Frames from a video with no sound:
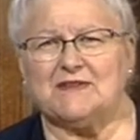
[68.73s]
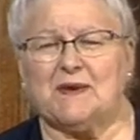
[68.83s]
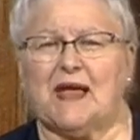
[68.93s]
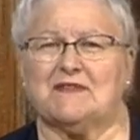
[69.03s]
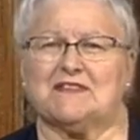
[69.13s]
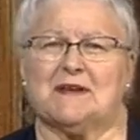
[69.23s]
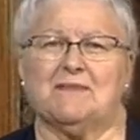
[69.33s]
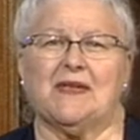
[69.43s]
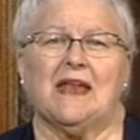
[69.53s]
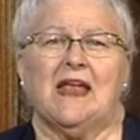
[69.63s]
We have some
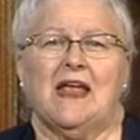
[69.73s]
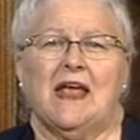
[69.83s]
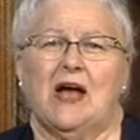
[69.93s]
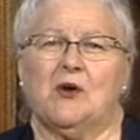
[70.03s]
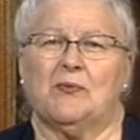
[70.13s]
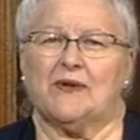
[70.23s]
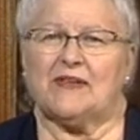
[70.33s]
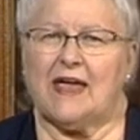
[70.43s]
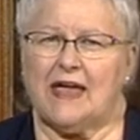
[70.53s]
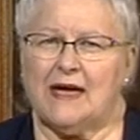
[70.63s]
that help with
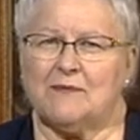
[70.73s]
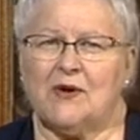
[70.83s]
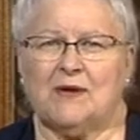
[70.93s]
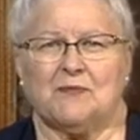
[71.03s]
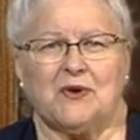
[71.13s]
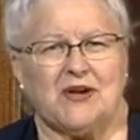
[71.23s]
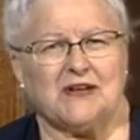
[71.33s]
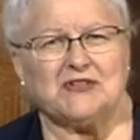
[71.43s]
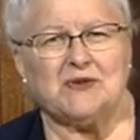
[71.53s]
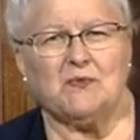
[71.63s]
camera and
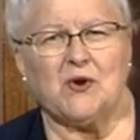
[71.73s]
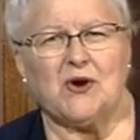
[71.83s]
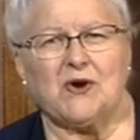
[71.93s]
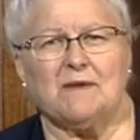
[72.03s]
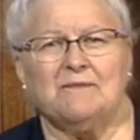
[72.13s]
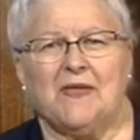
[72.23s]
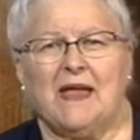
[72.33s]
production work.